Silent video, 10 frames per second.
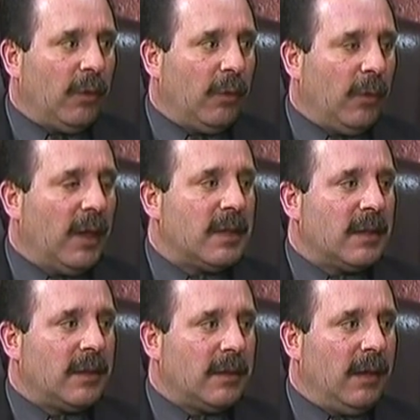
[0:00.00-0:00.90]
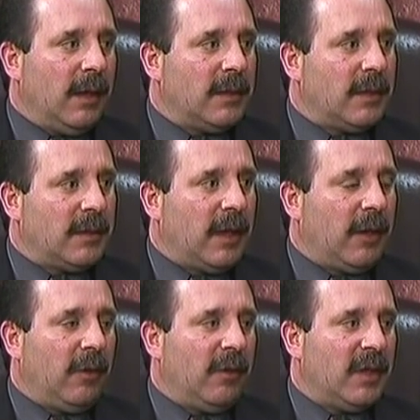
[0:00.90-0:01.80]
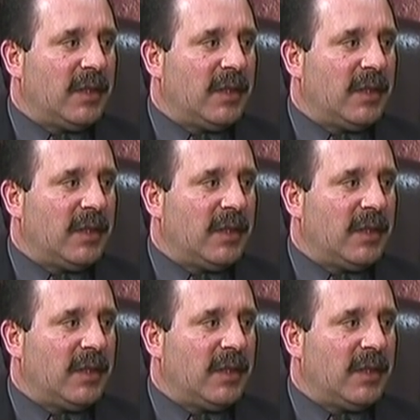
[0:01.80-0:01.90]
you as executor of